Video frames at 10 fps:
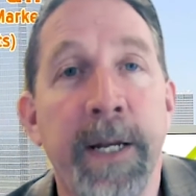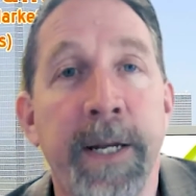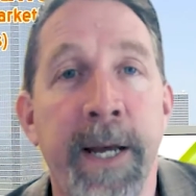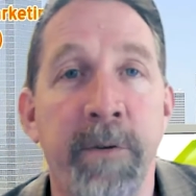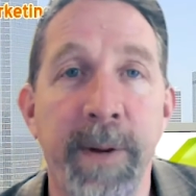
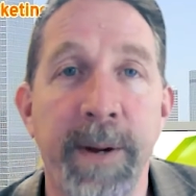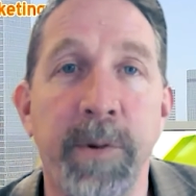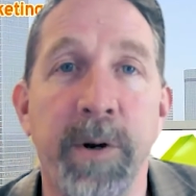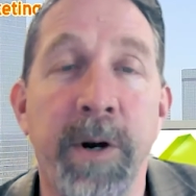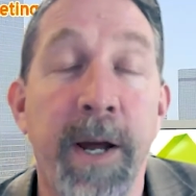Now,
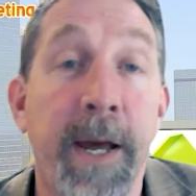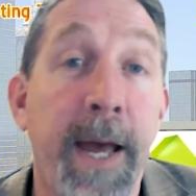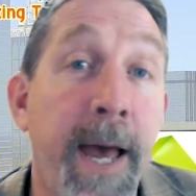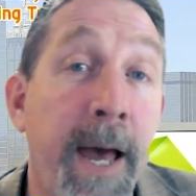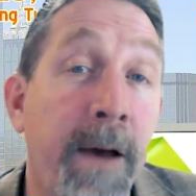remember,
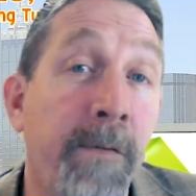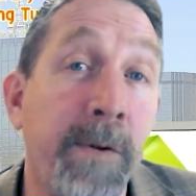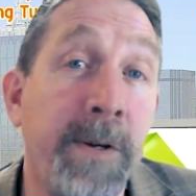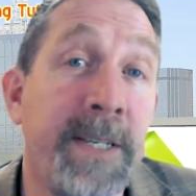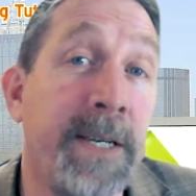
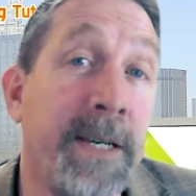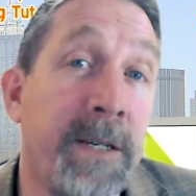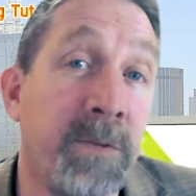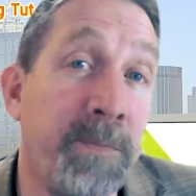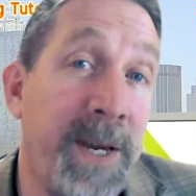every
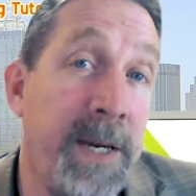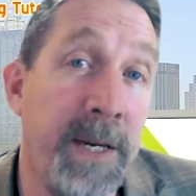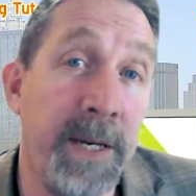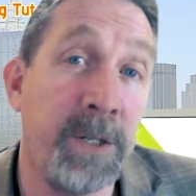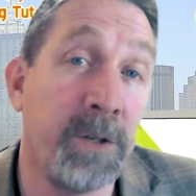single
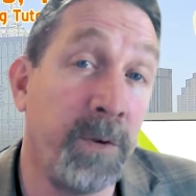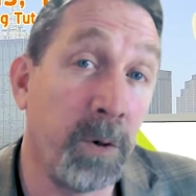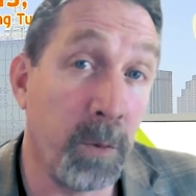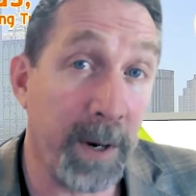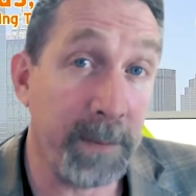page of
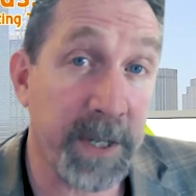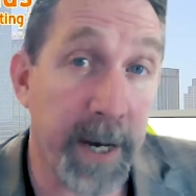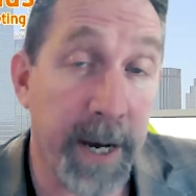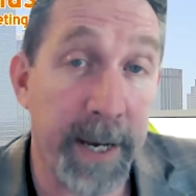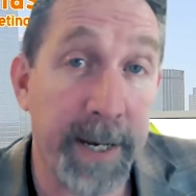your
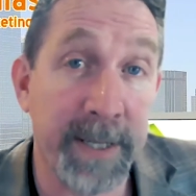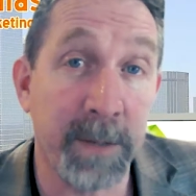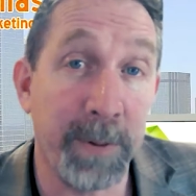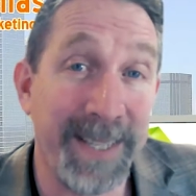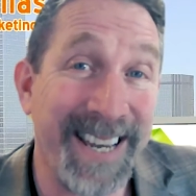website is a
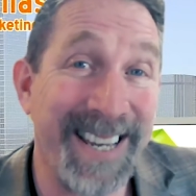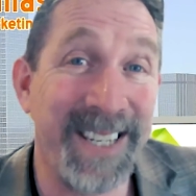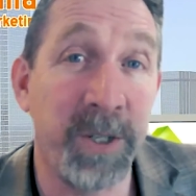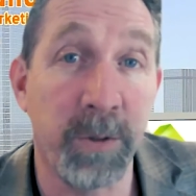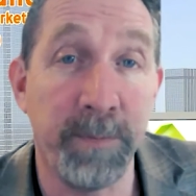
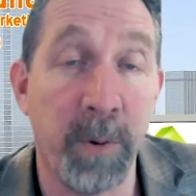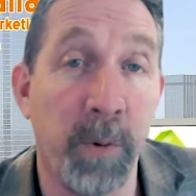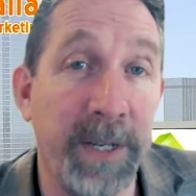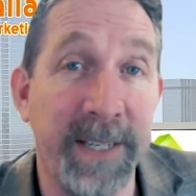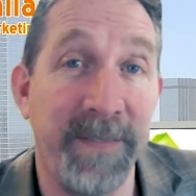potential
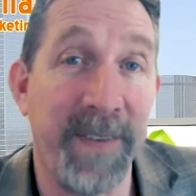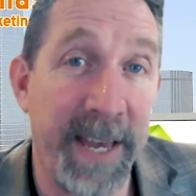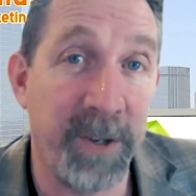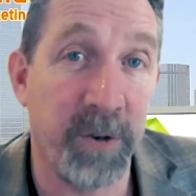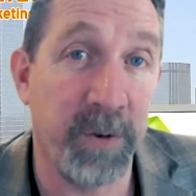point of
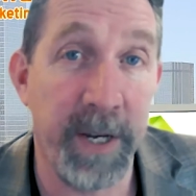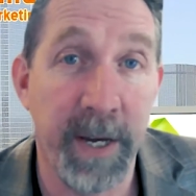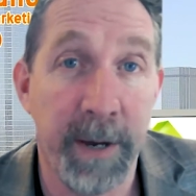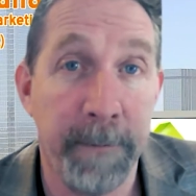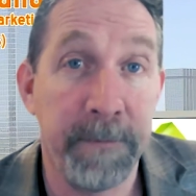entry
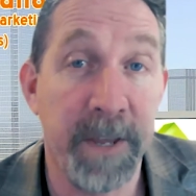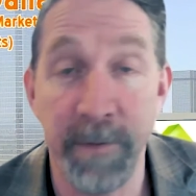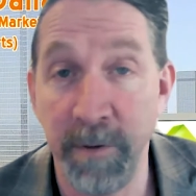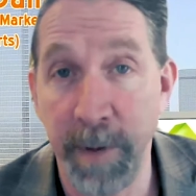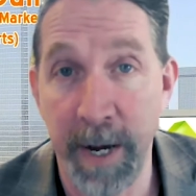if
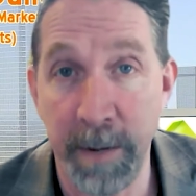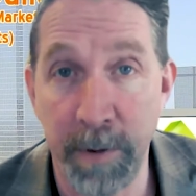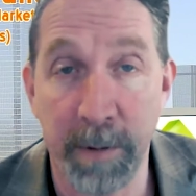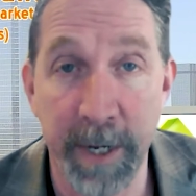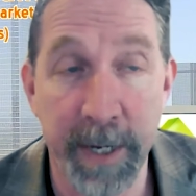you've made it
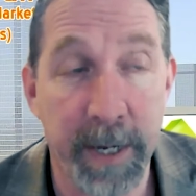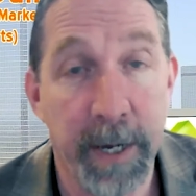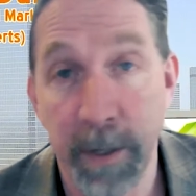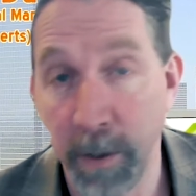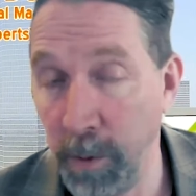public.
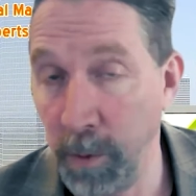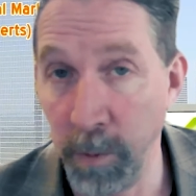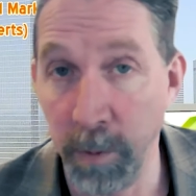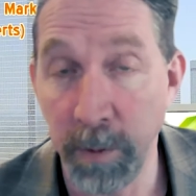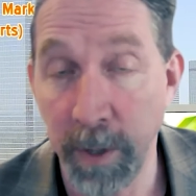
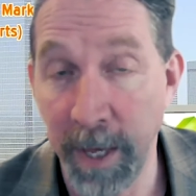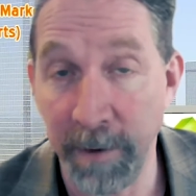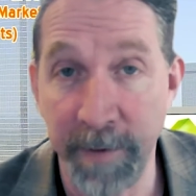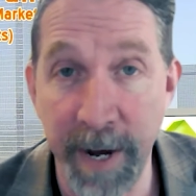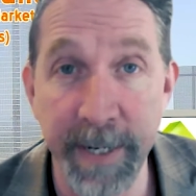Google
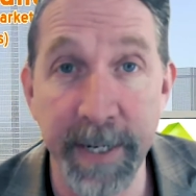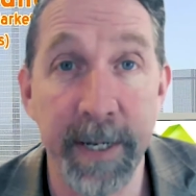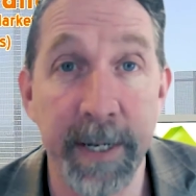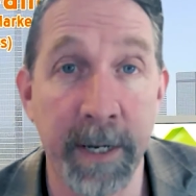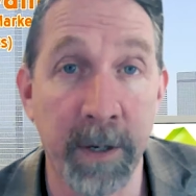can find
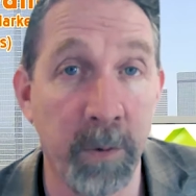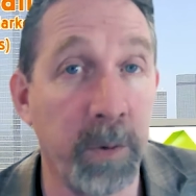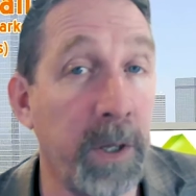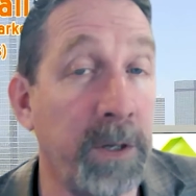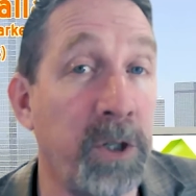it and
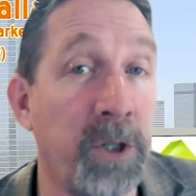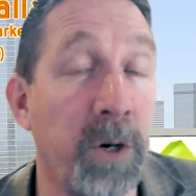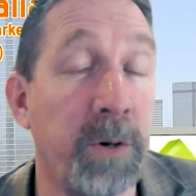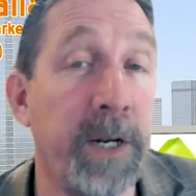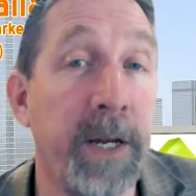Google can
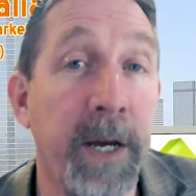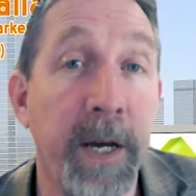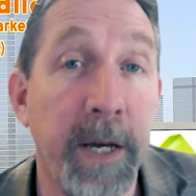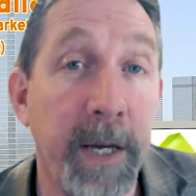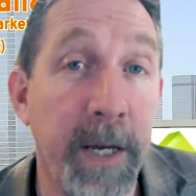show it
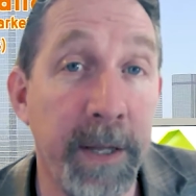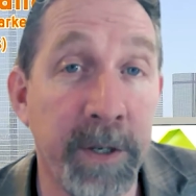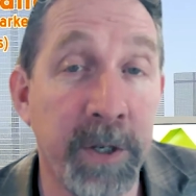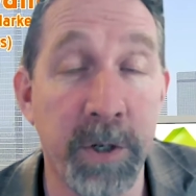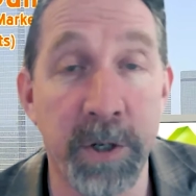in the
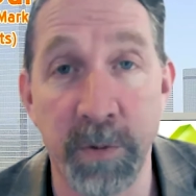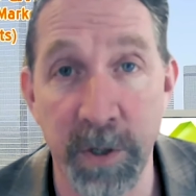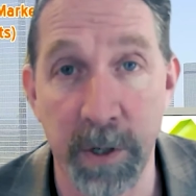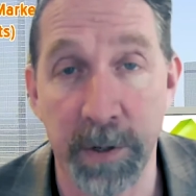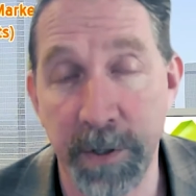search
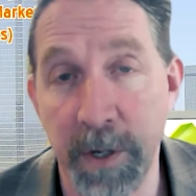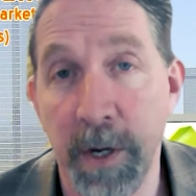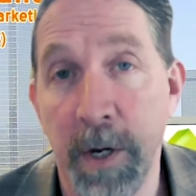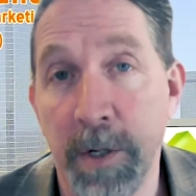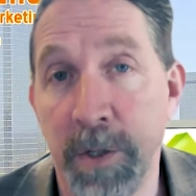results.
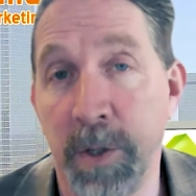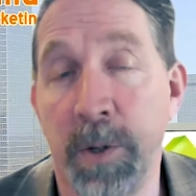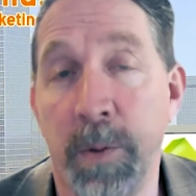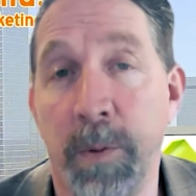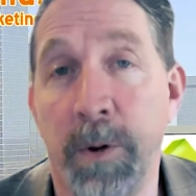
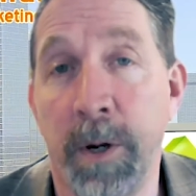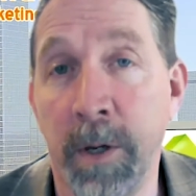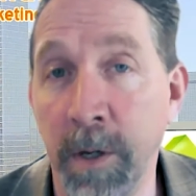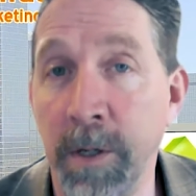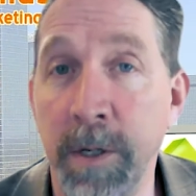So a
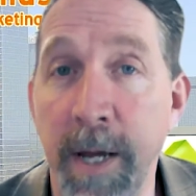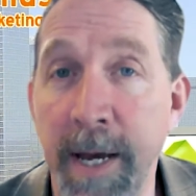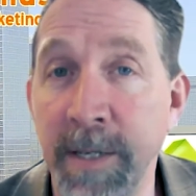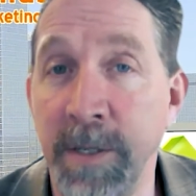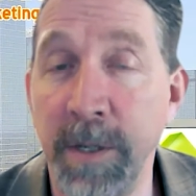good
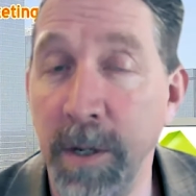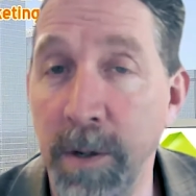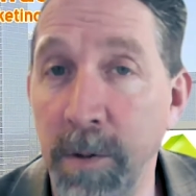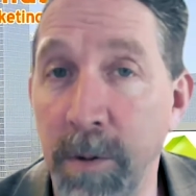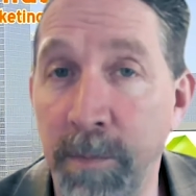
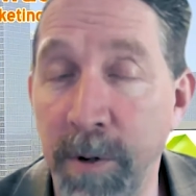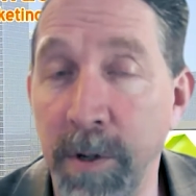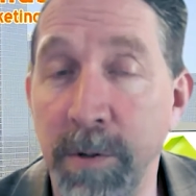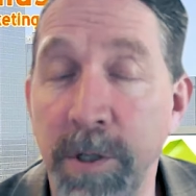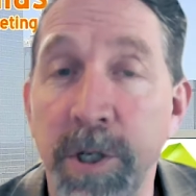SEO
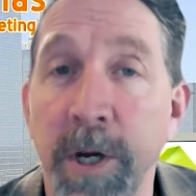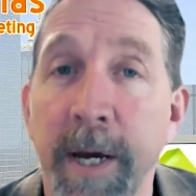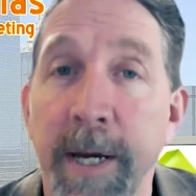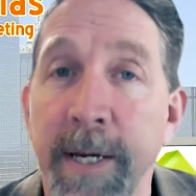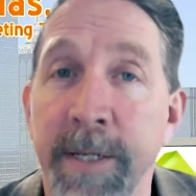approach
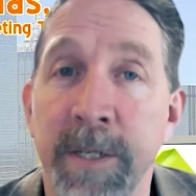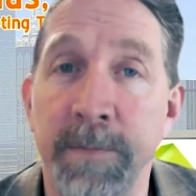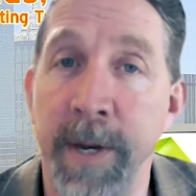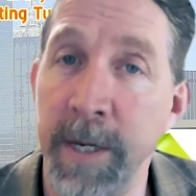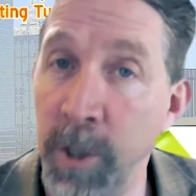is to
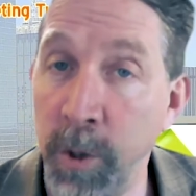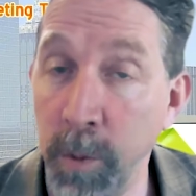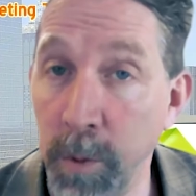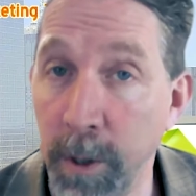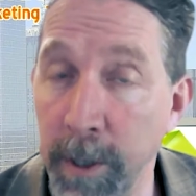make
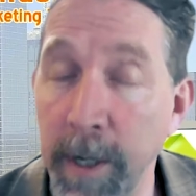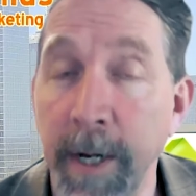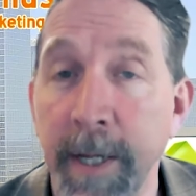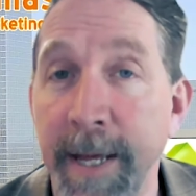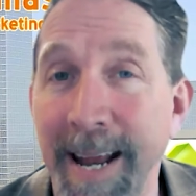sure
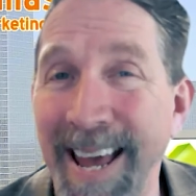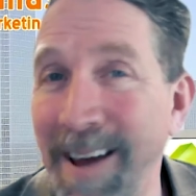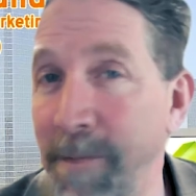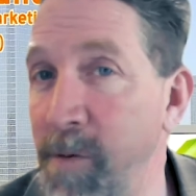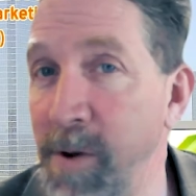that
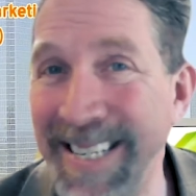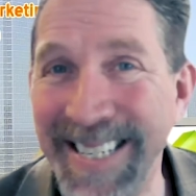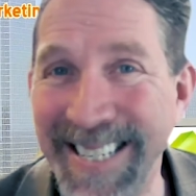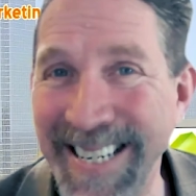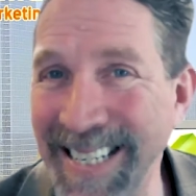every
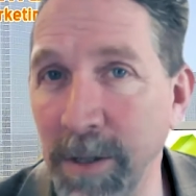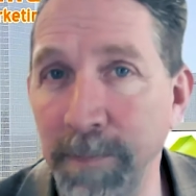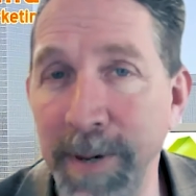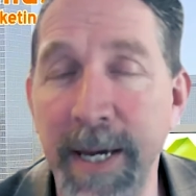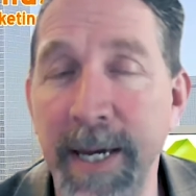single
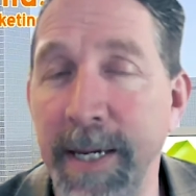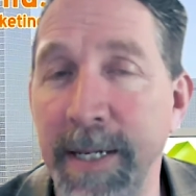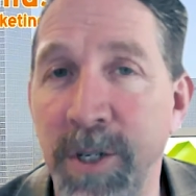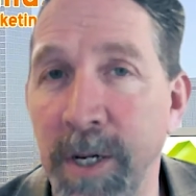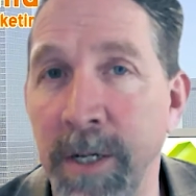
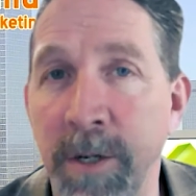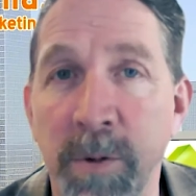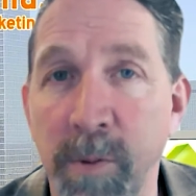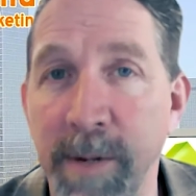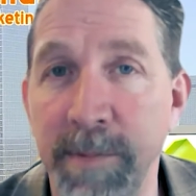page on
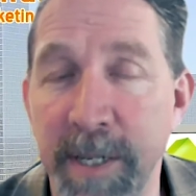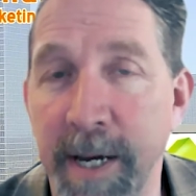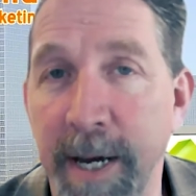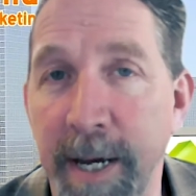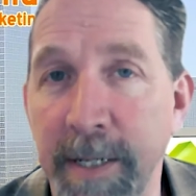your
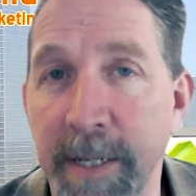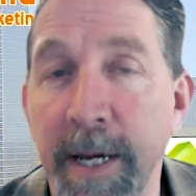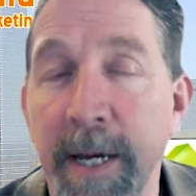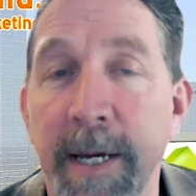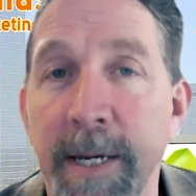website
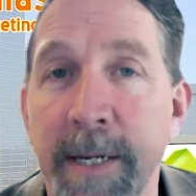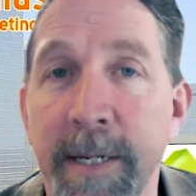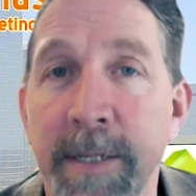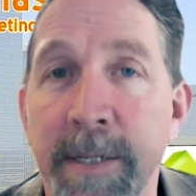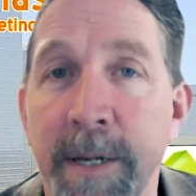
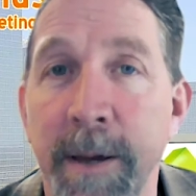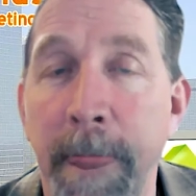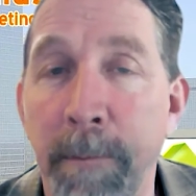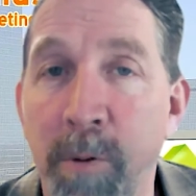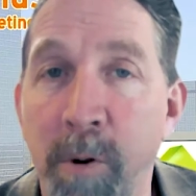is
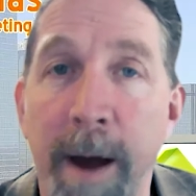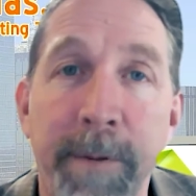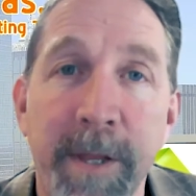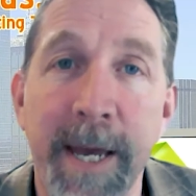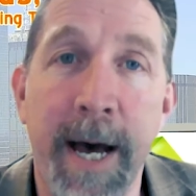
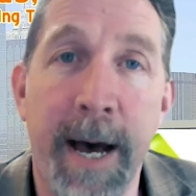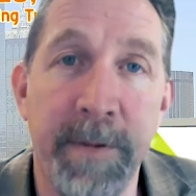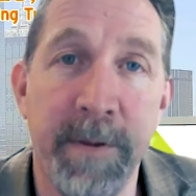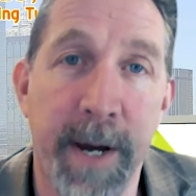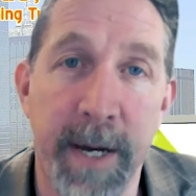properly
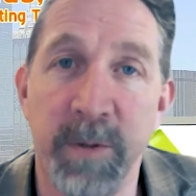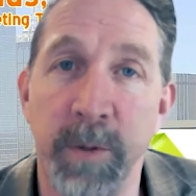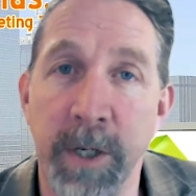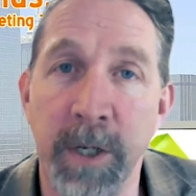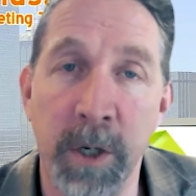optimized
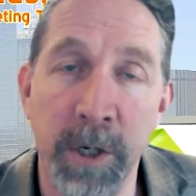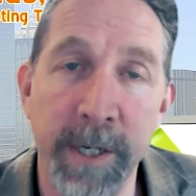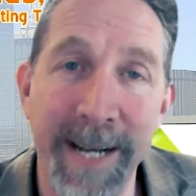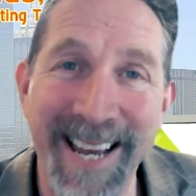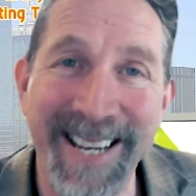with a
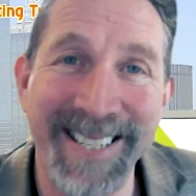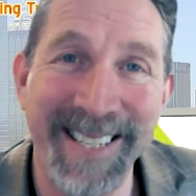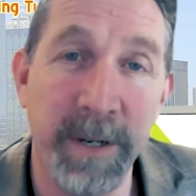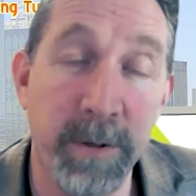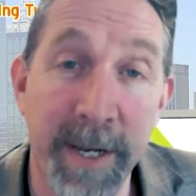good
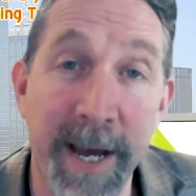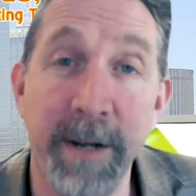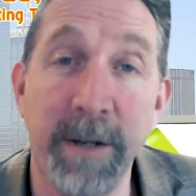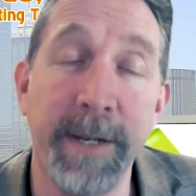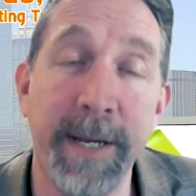SEO
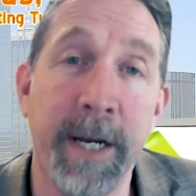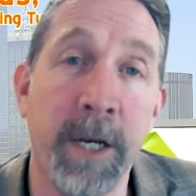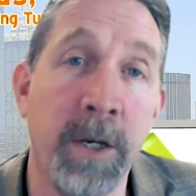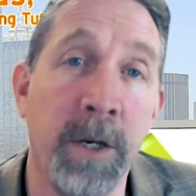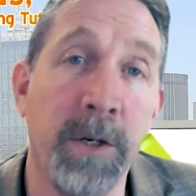title and a
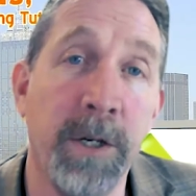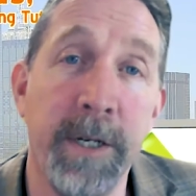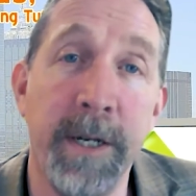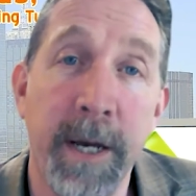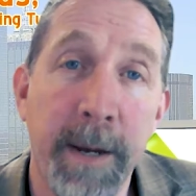
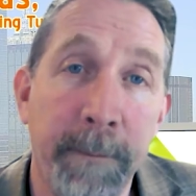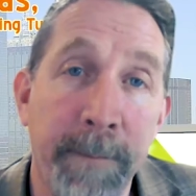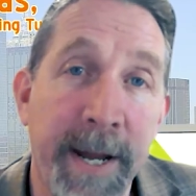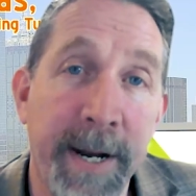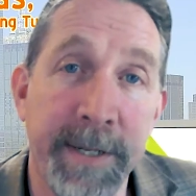good
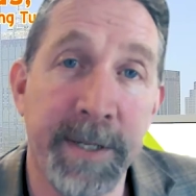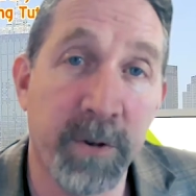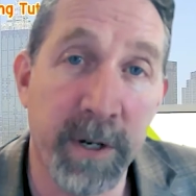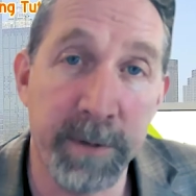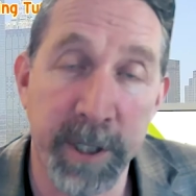meta
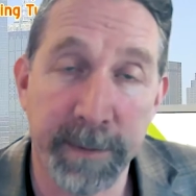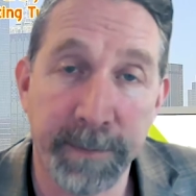description.